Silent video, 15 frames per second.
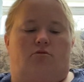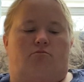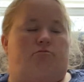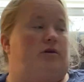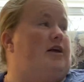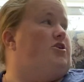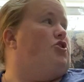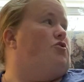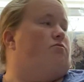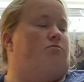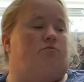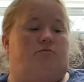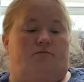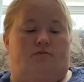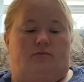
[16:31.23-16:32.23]
Bless you.
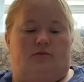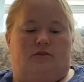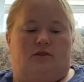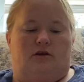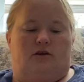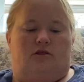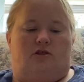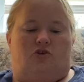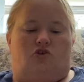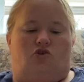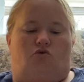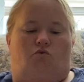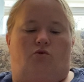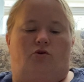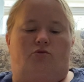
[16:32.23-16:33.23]
The
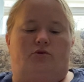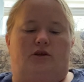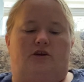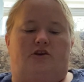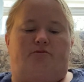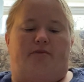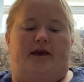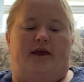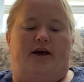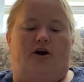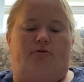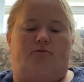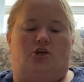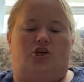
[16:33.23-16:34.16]
squirrel needs my help,